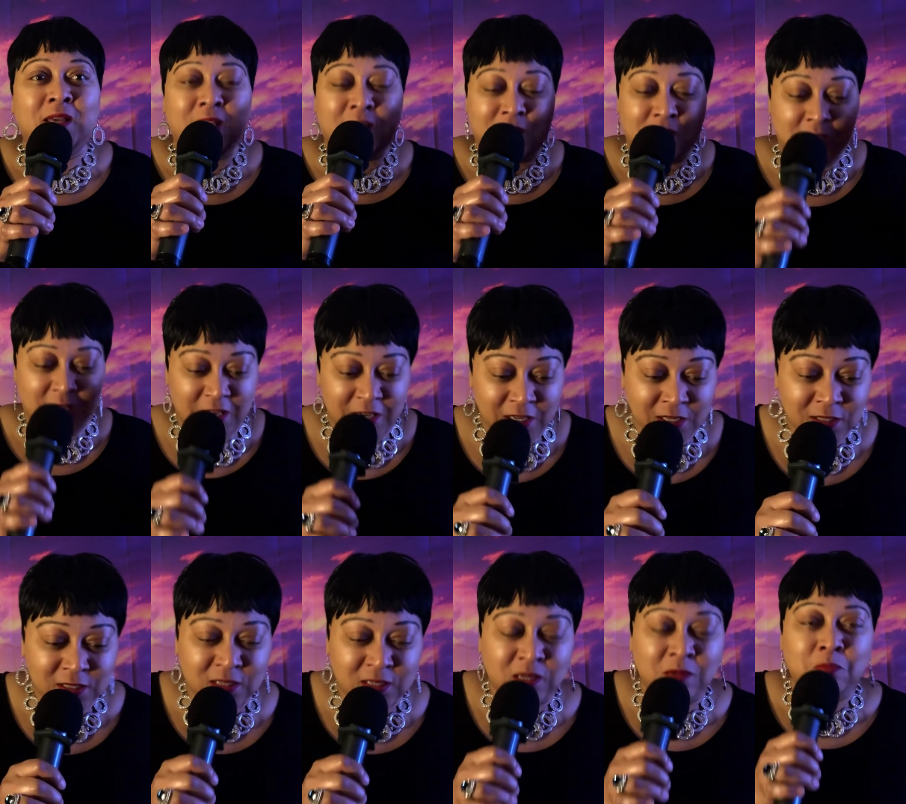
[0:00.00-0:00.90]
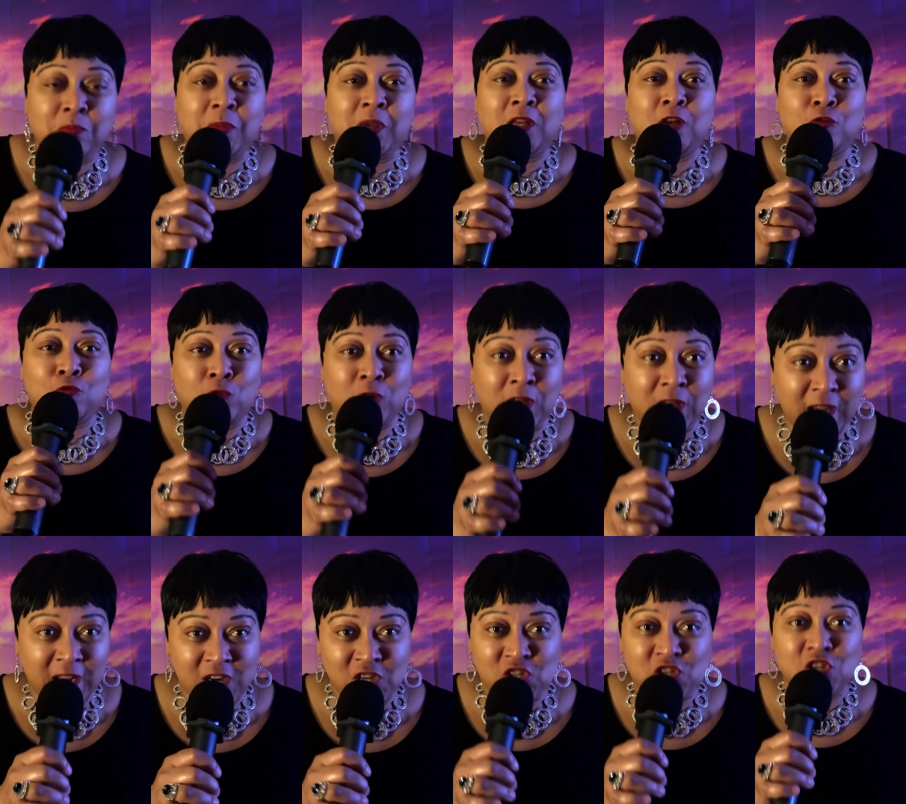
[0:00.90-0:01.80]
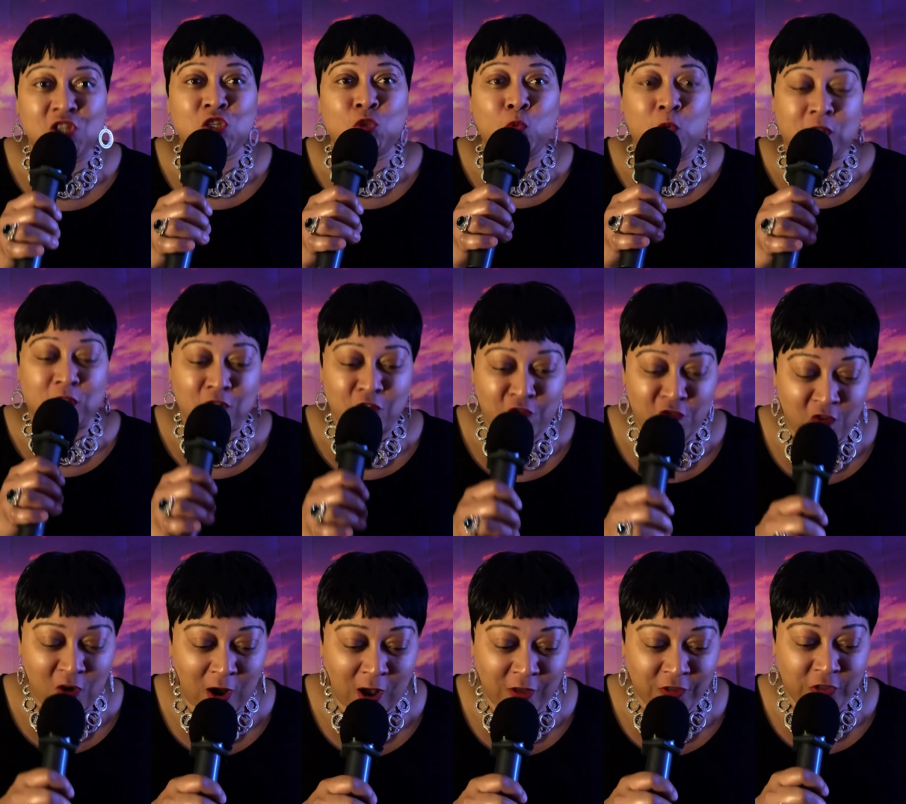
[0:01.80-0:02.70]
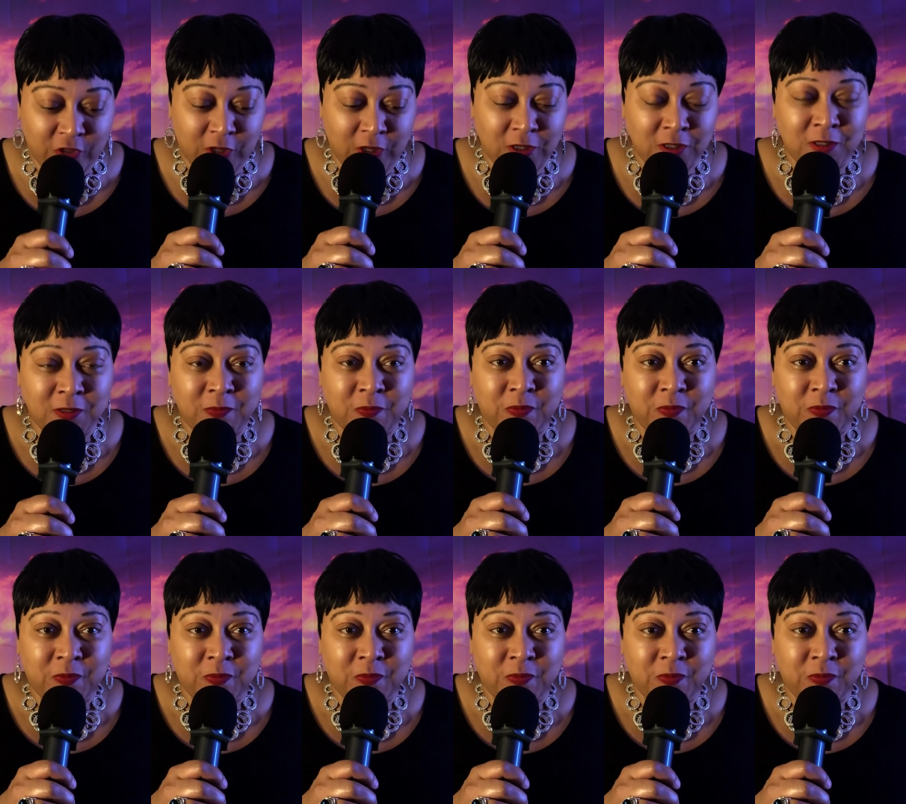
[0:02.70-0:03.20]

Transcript: in intimate relations with the Father